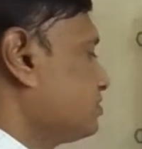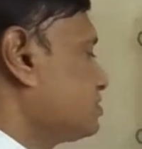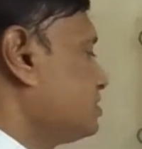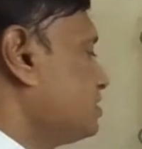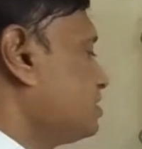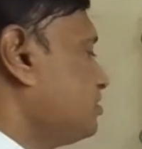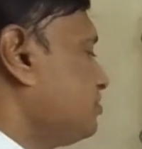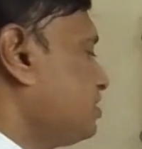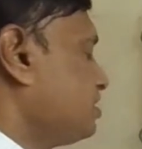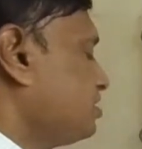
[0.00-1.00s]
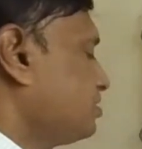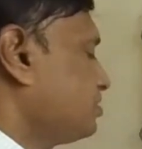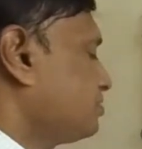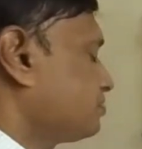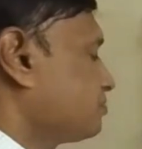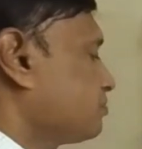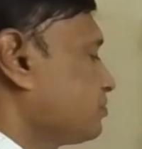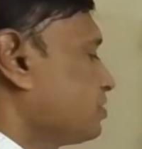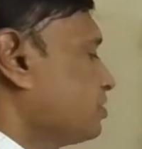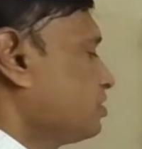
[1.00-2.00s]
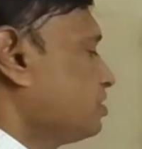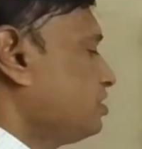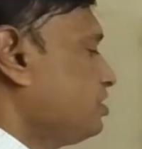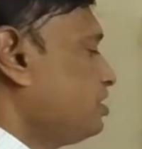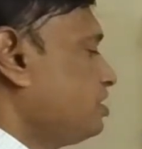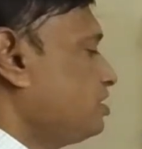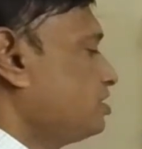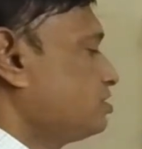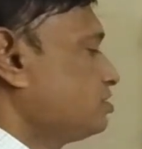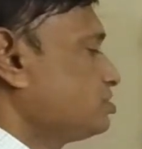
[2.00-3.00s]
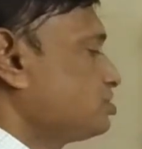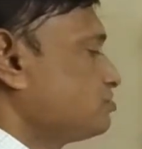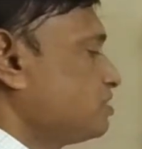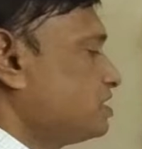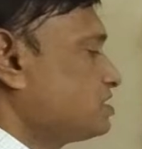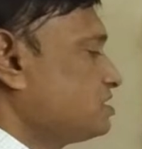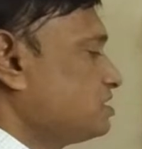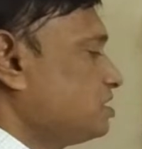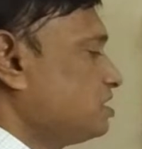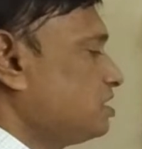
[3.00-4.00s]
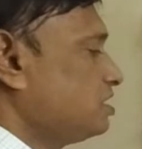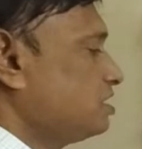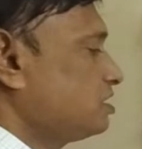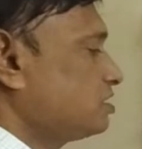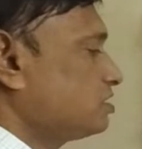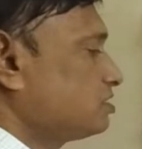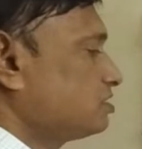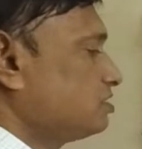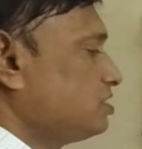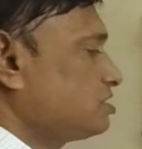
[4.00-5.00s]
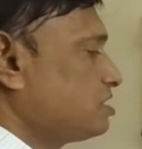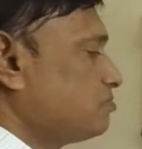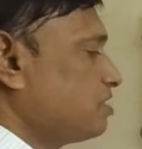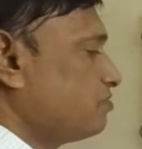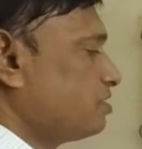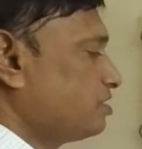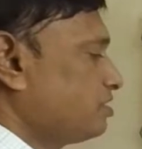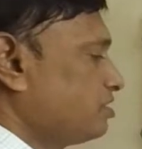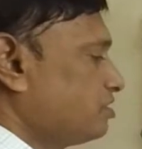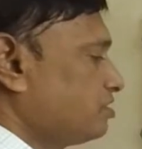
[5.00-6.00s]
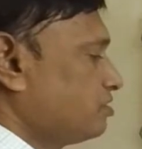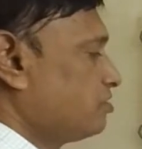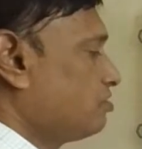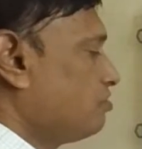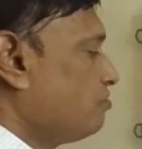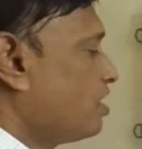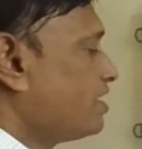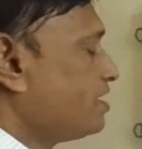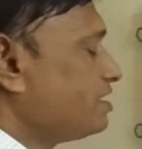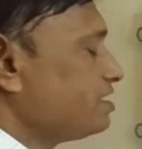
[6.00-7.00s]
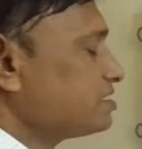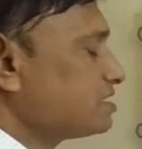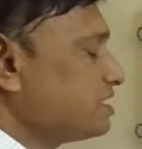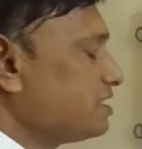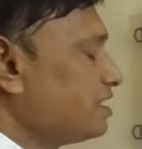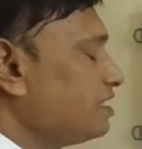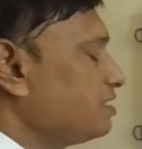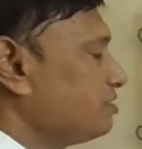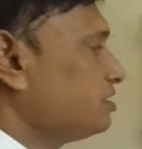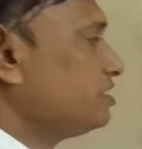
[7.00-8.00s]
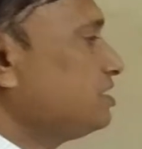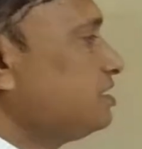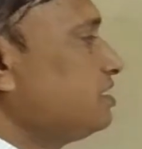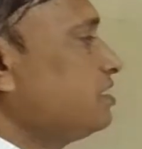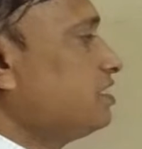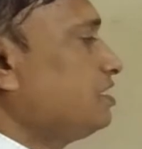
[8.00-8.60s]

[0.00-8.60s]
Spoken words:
C3V E to YC3 3 sigma V. YE is a single, E